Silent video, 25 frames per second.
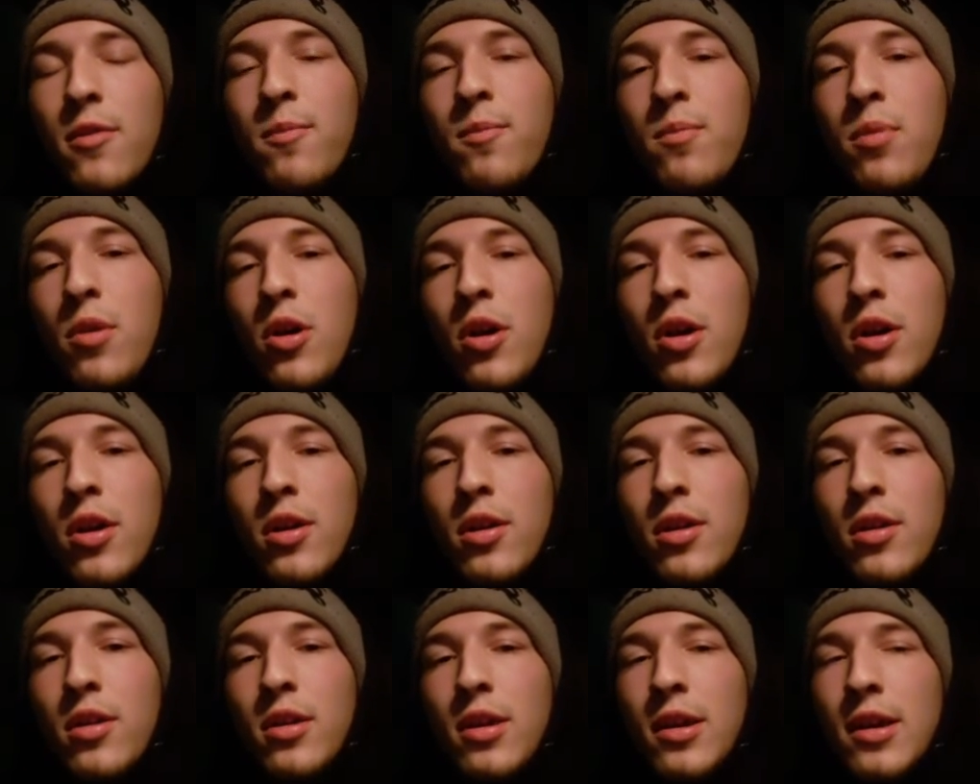But
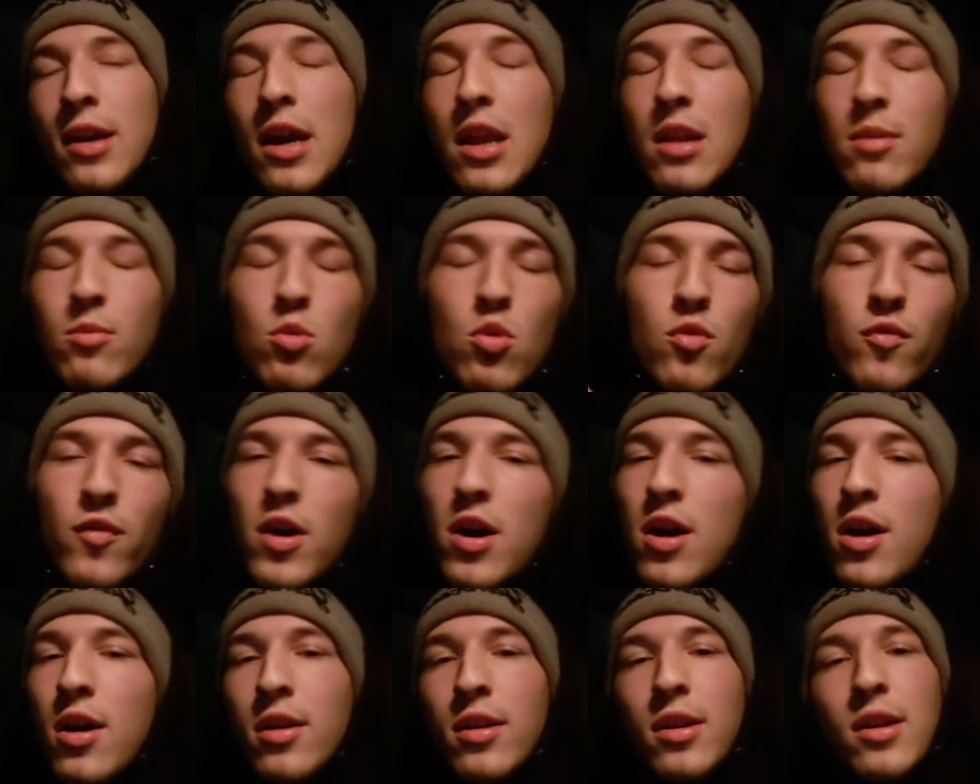you got to move
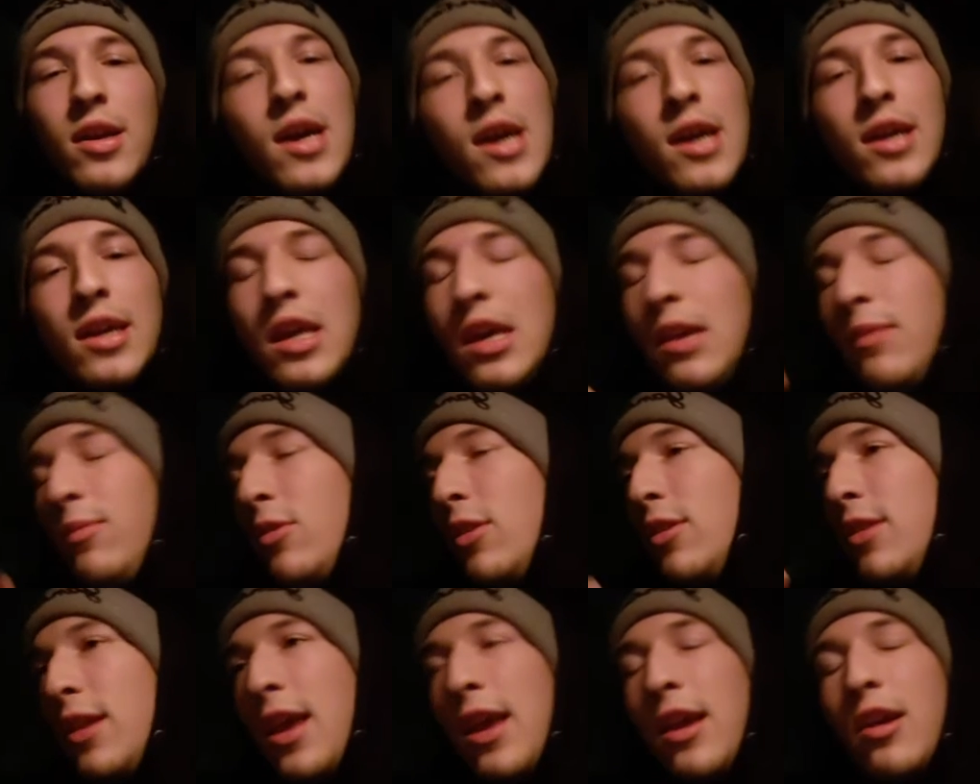on. You got to keep
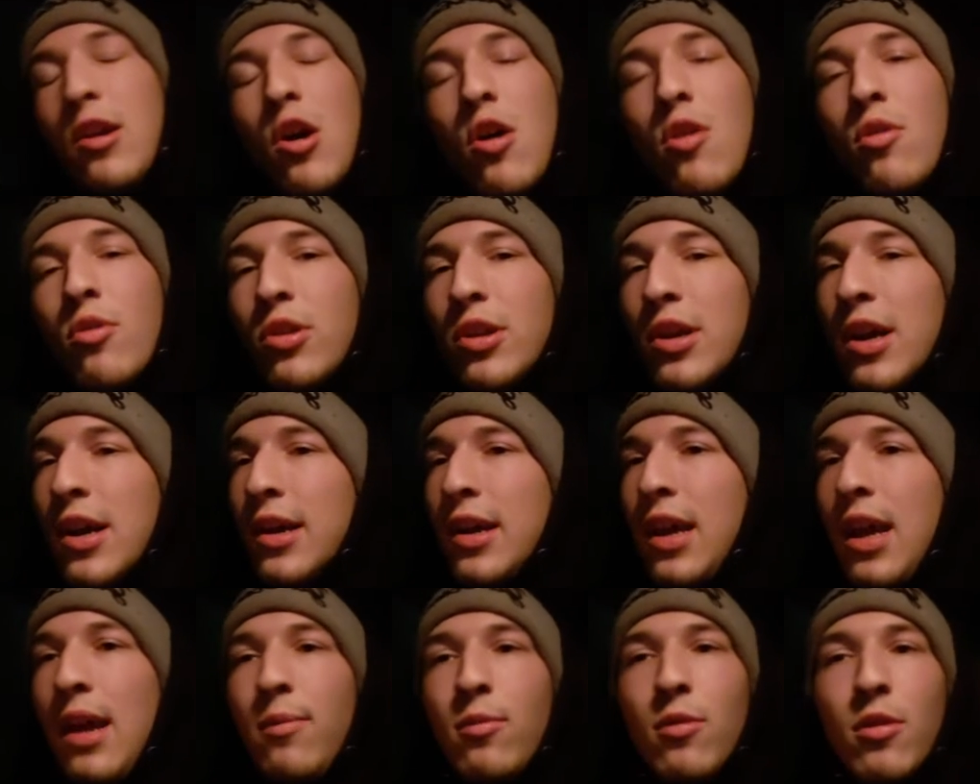the day going. You
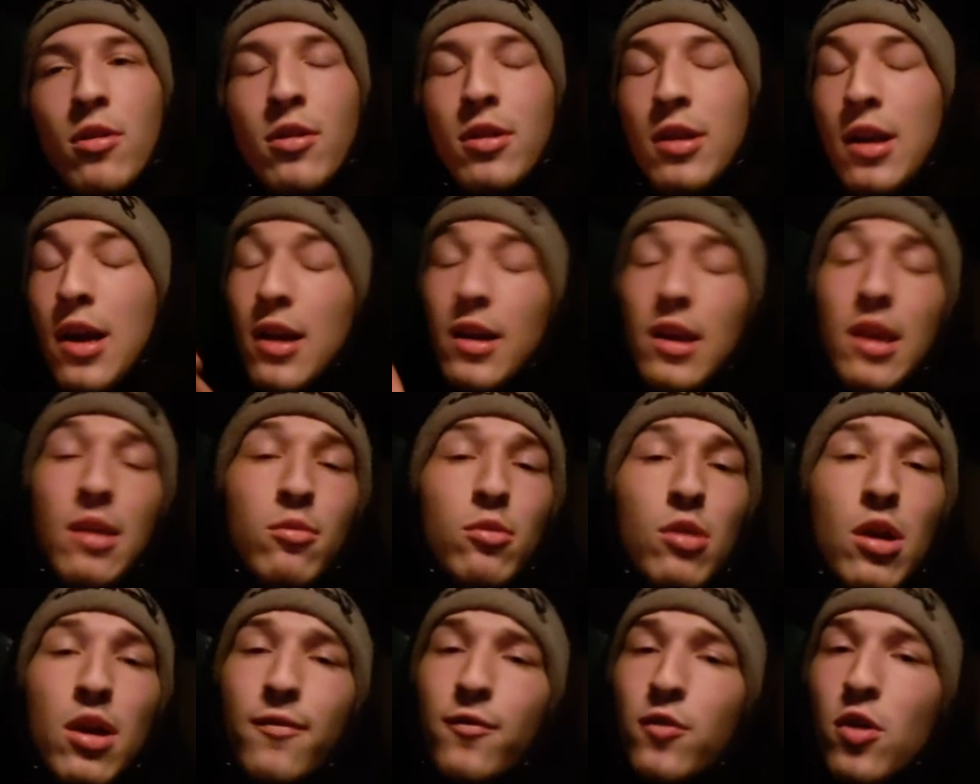got to keep
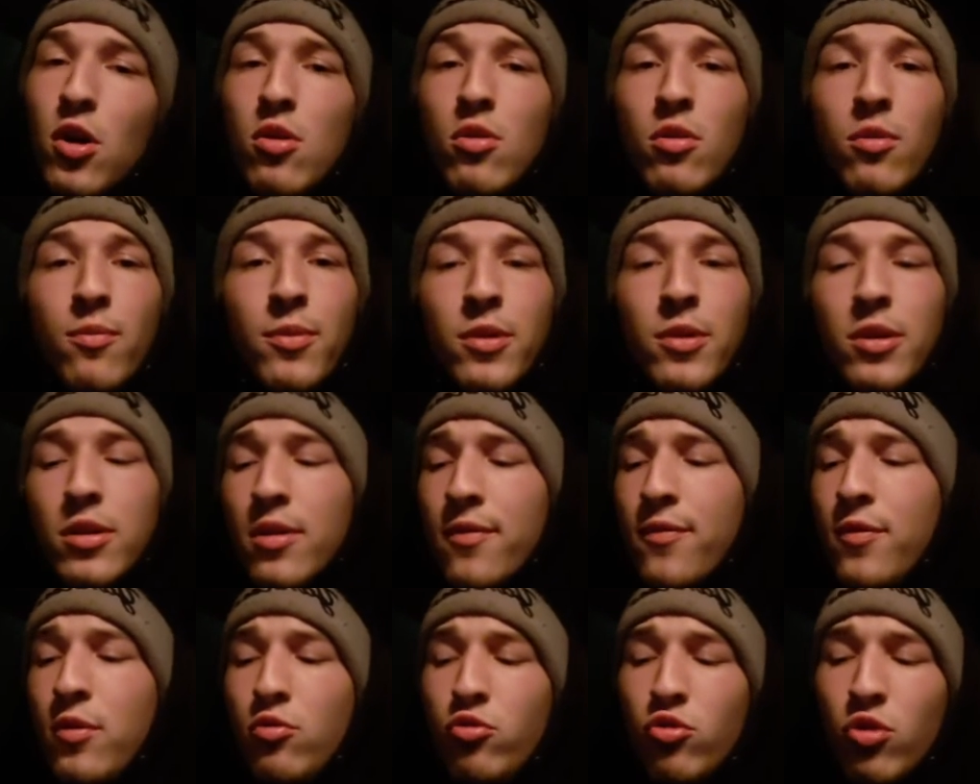life going, because
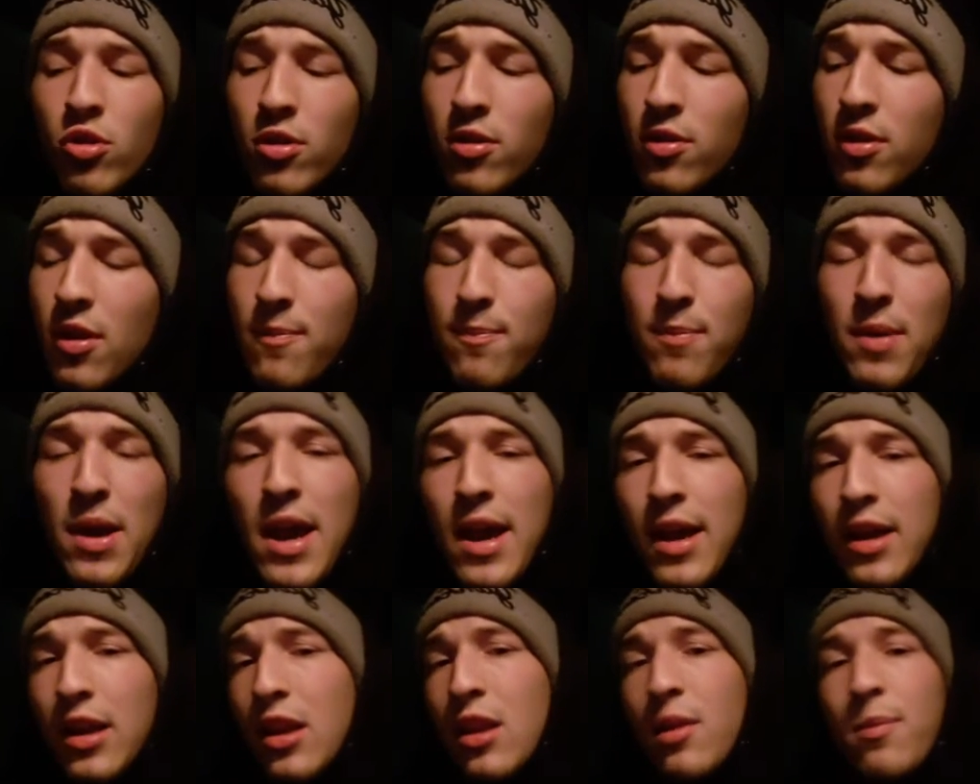if you just sit
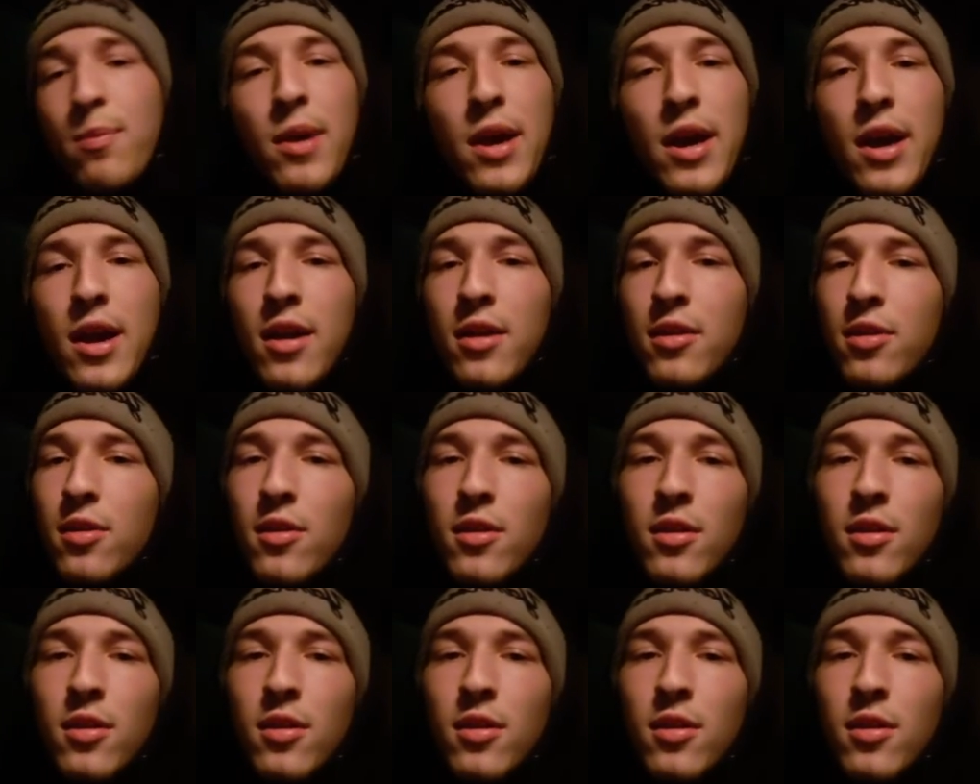back in the past